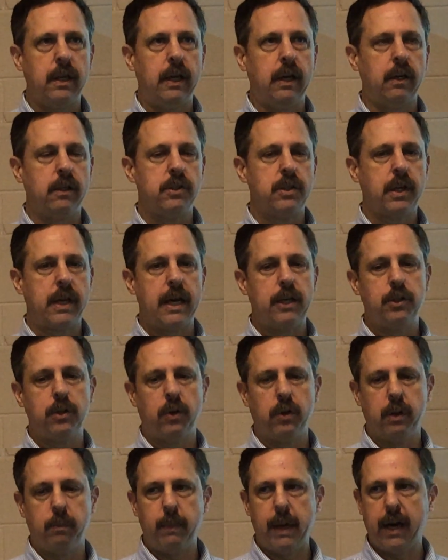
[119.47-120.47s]
and
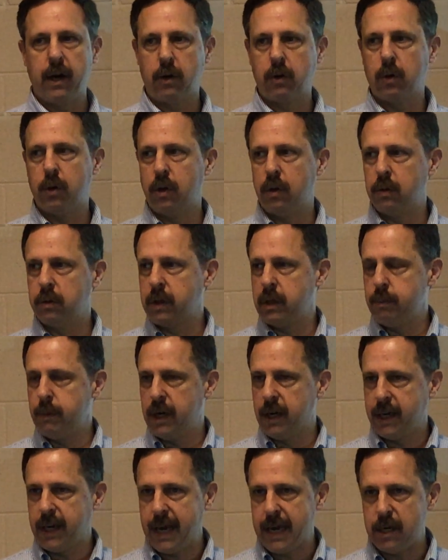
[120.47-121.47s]
schedule the medical
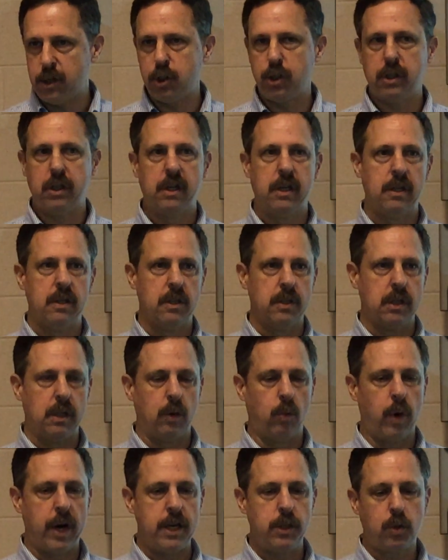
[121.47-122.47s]
communications and
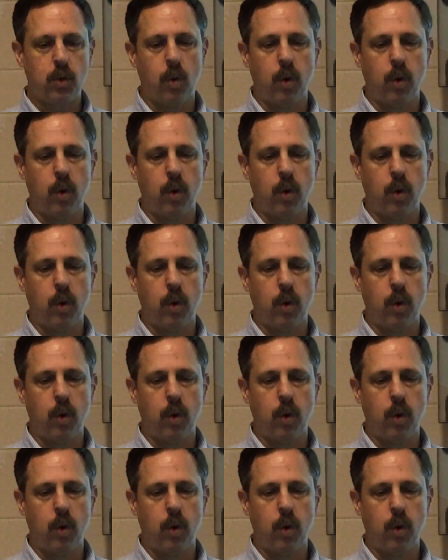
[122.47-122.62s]
the race